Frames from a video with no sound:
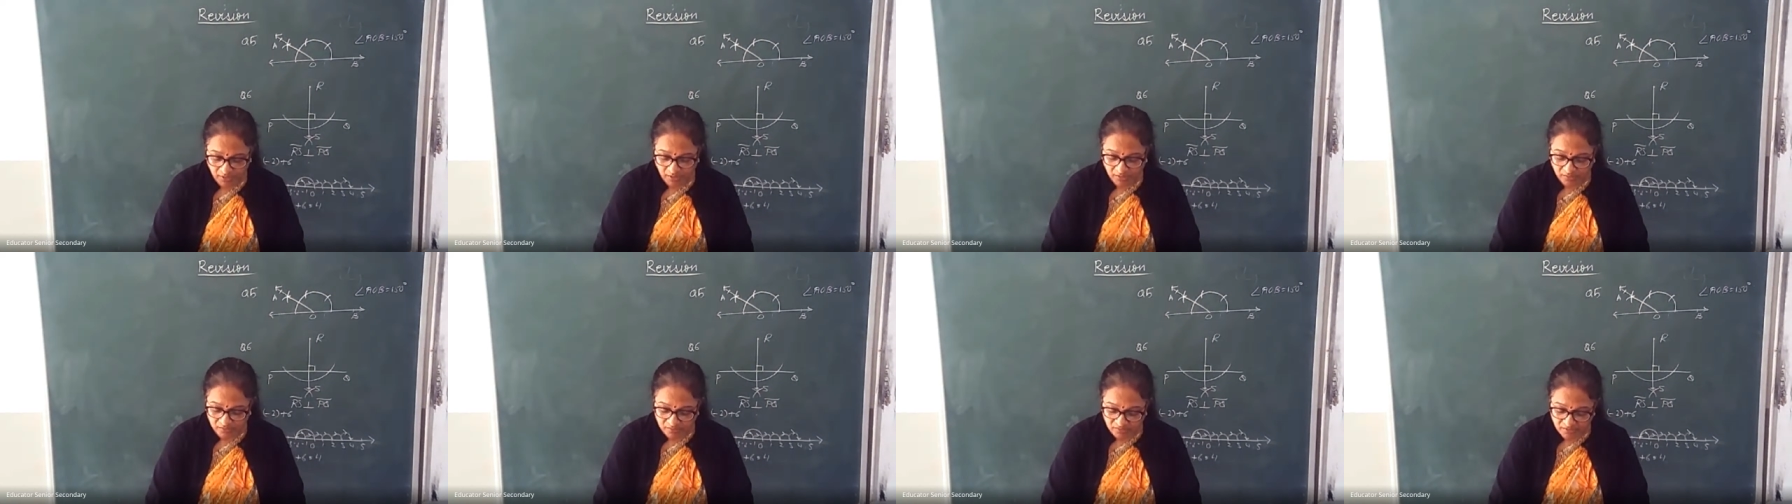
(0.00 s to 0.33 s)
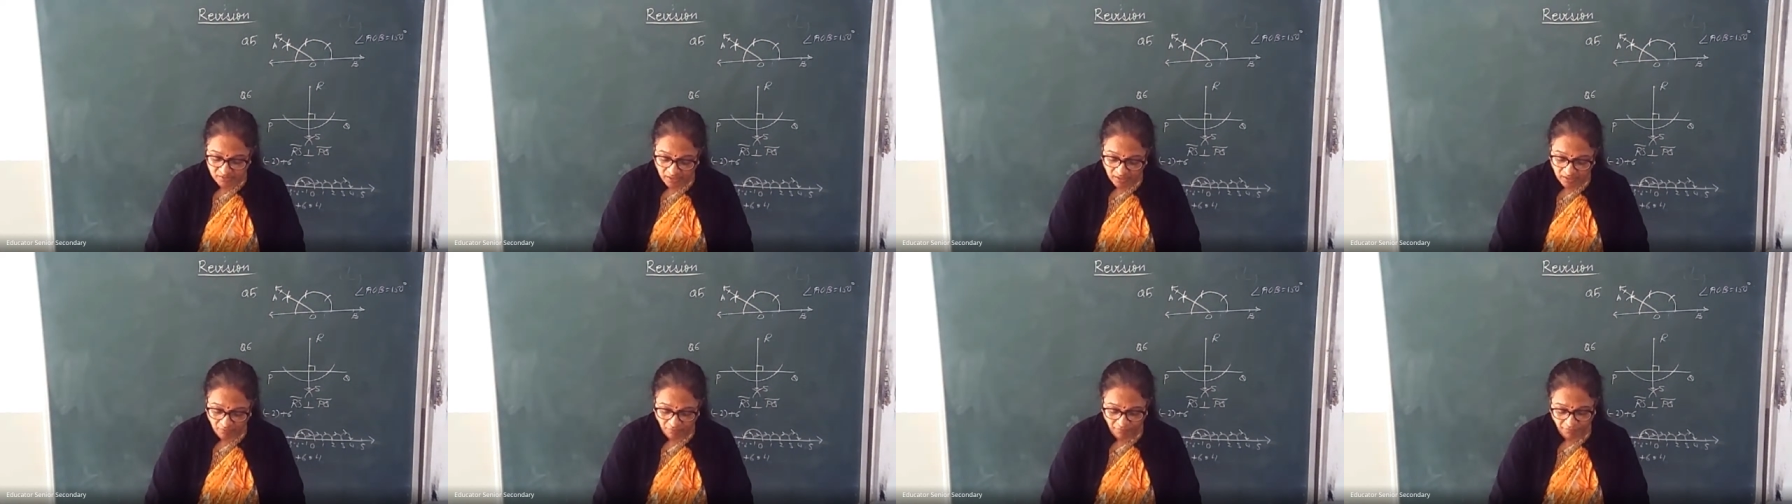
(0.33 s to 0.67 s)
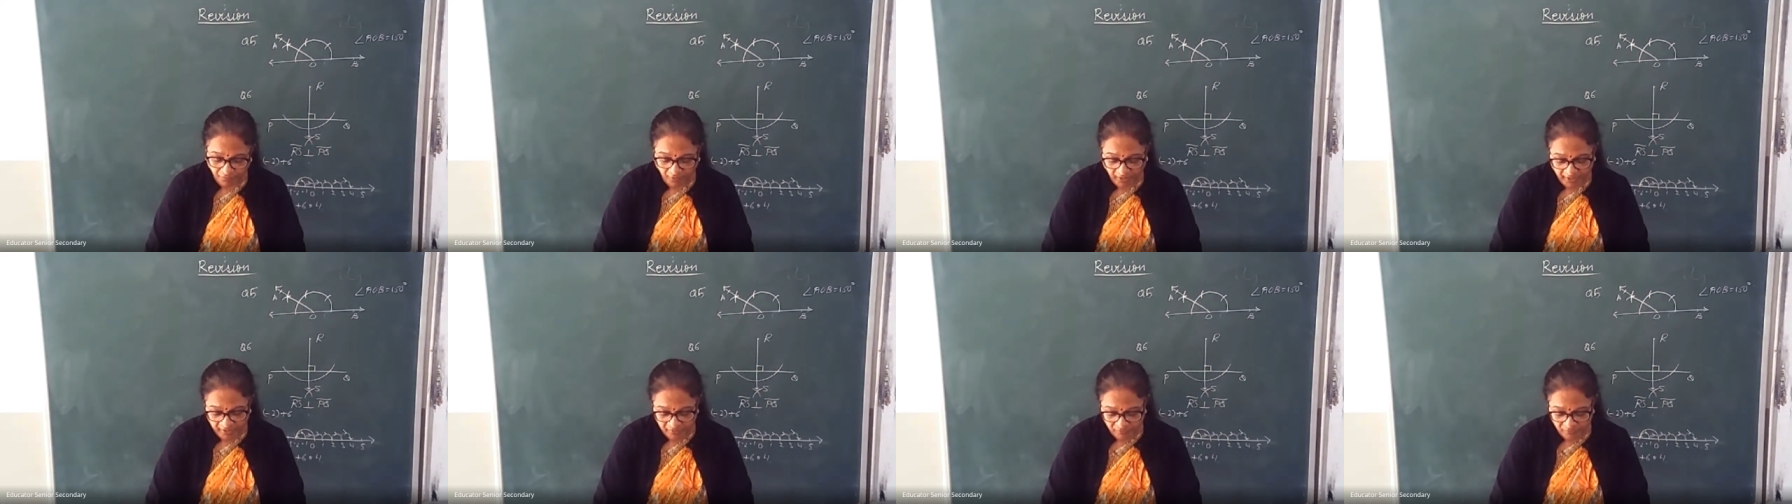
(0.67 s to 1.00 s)
Still
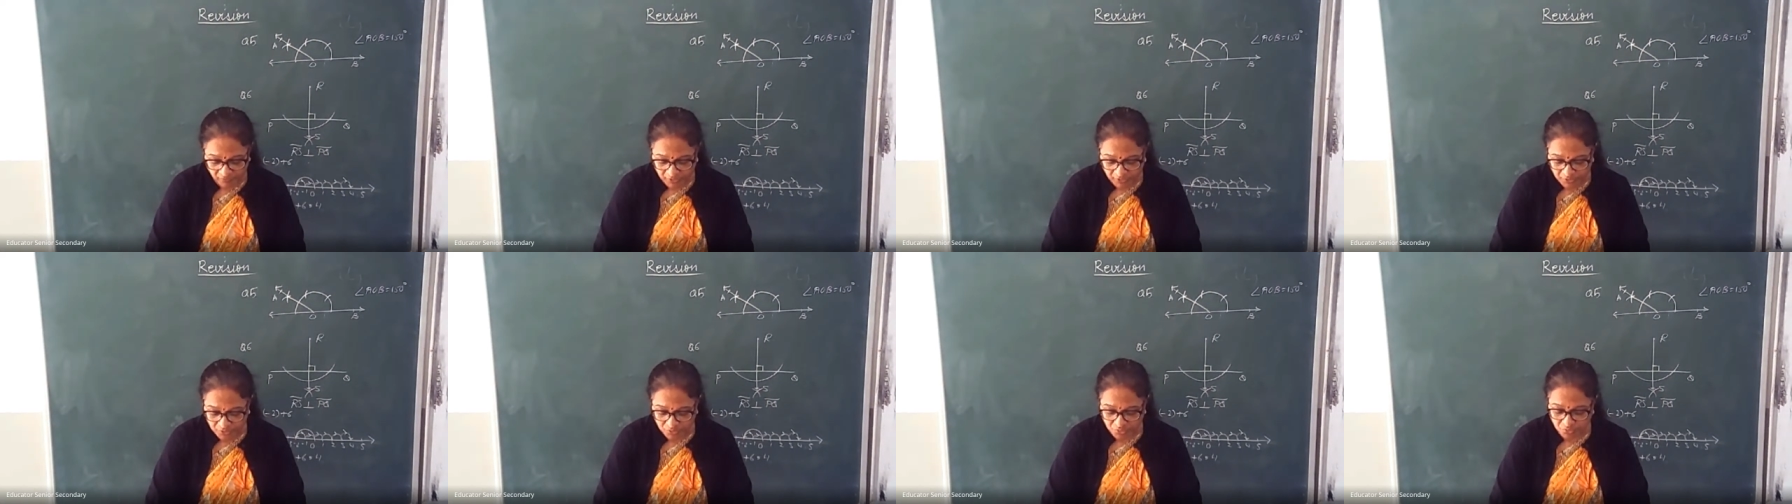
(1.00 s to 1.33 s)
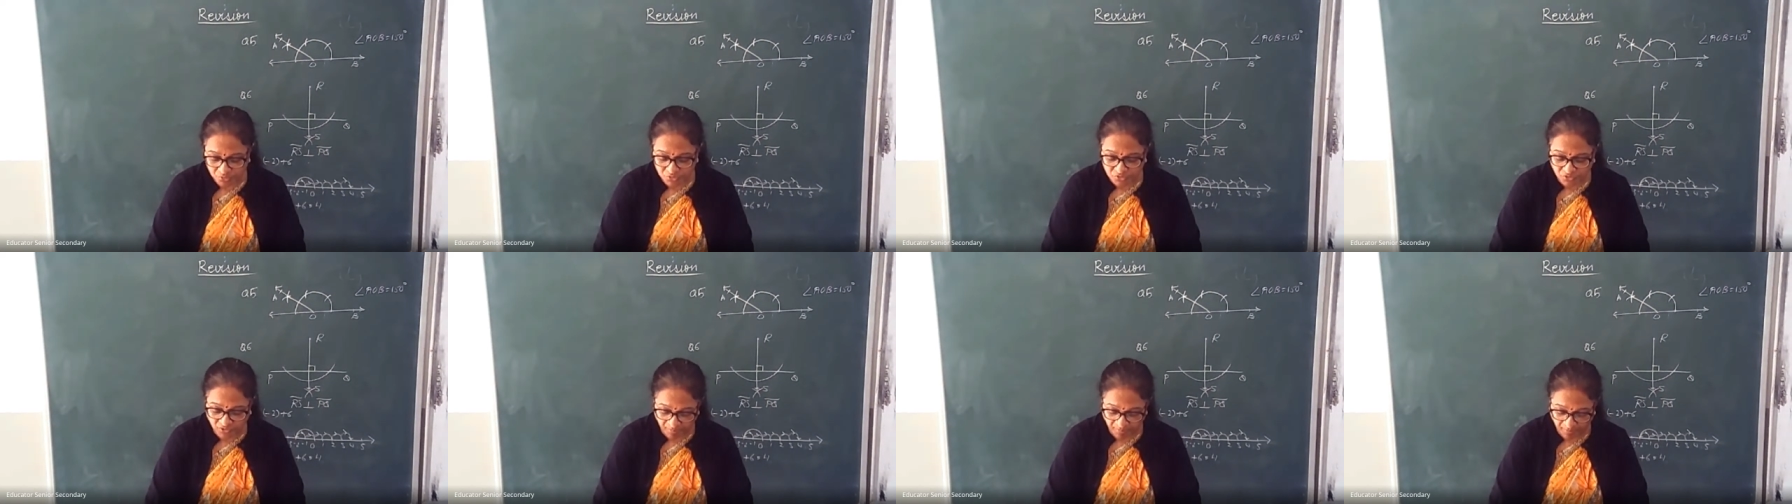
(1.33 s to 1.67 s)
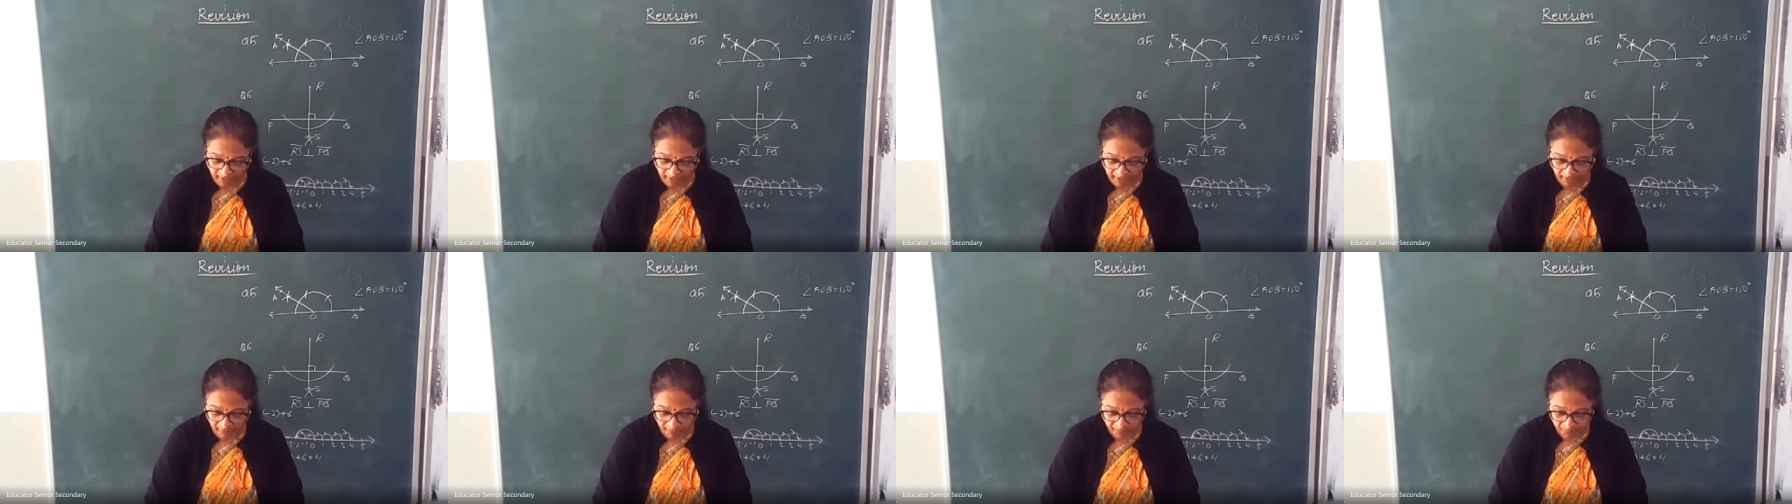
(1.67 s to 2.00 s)
5 laddus
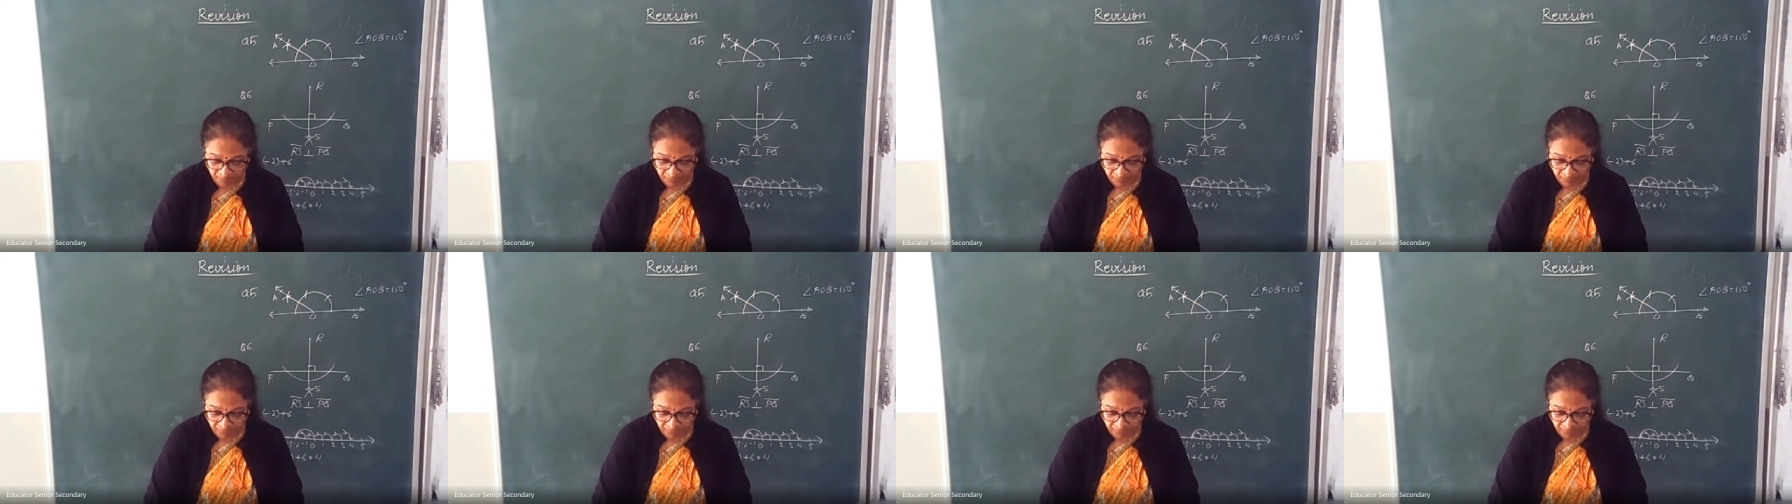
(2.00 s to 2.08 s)
remain.